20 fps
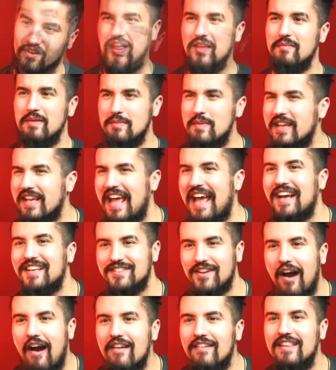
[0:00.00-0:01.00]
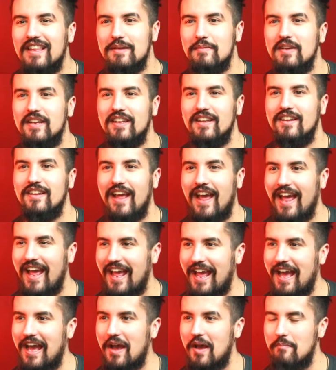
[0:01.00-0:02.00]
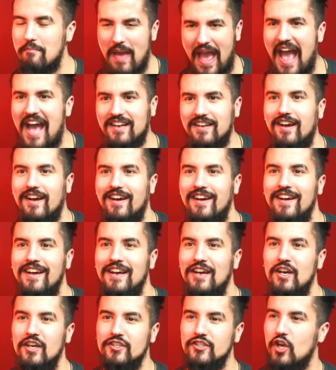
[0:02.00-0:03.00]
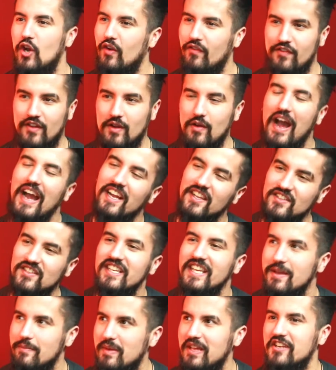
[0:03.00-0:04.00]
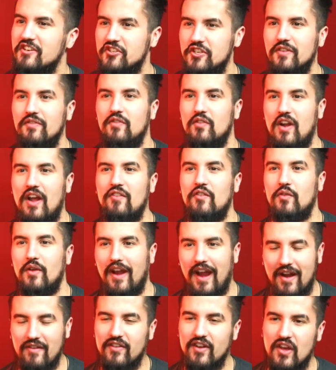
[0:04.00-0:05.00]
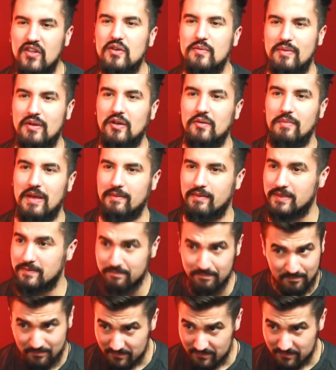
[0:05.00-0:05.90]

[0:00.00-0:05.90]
The Mimic has unlimited eh, uh, mana, so if I could see him being shit for every, every other build, maybe